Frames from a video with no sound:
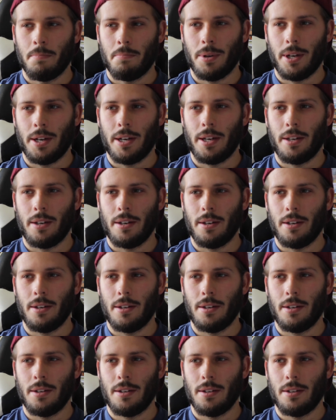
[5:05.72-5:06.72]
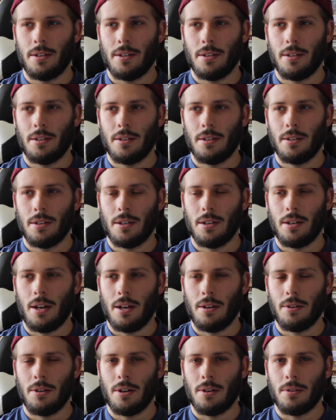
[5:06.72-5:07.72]
But
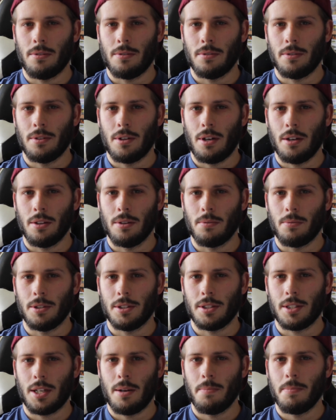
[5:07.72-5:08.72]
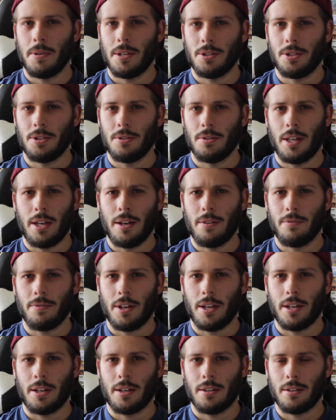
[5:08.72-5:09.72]
I don't know. Other ones that I've been to, they have
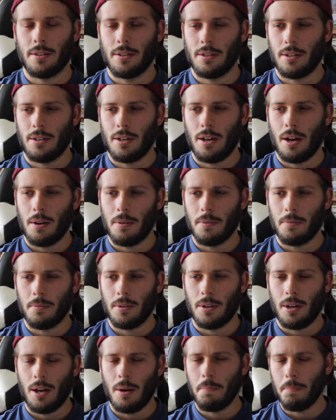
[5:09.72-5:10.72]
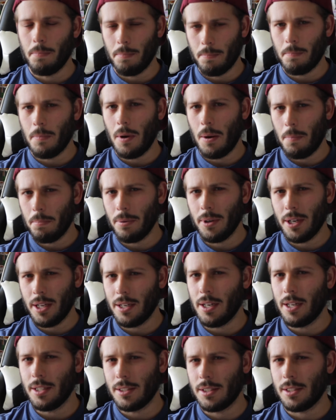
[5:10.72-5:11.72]
like a
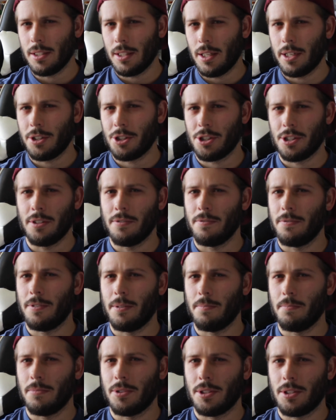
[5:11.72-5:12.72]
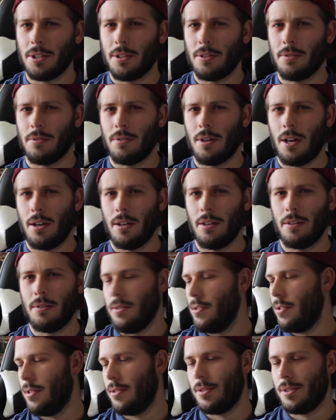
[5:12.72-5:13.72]
pretty nice selection of them. So
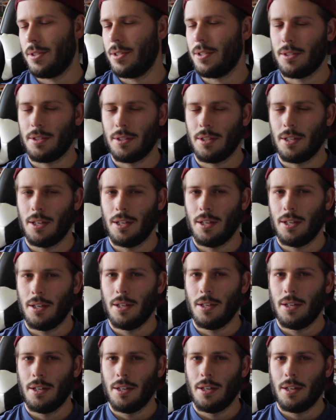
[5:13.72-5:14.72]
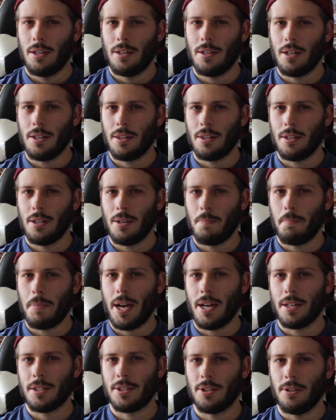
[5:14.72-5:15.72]
it's nothing to
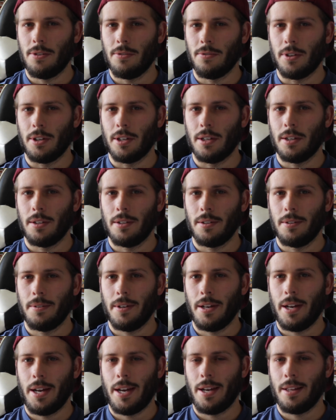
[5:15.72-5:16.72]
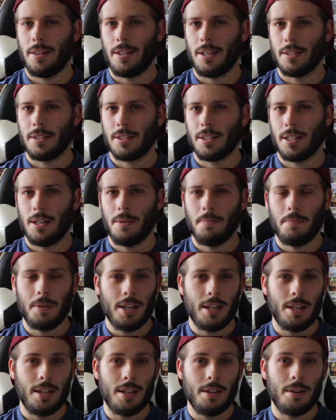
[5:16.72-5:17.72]
pass over. And that's going to
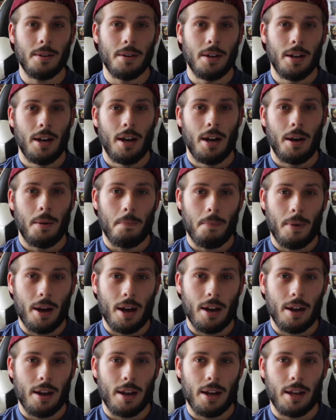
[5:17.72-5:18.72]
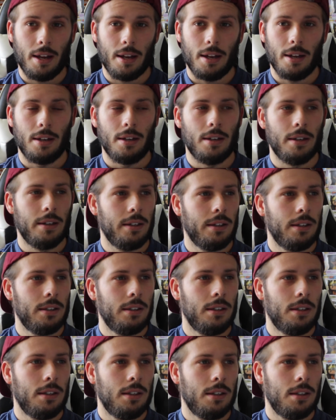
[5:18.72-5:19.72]
be my
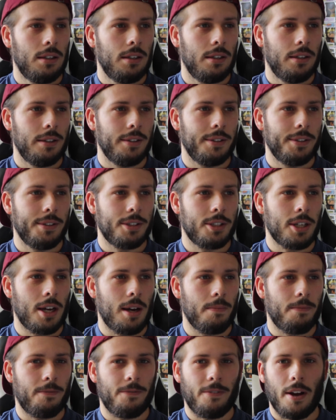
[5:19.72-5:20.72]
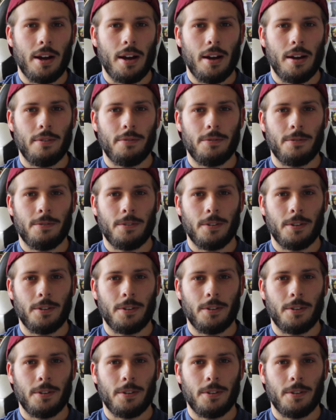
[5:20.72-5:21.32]
top five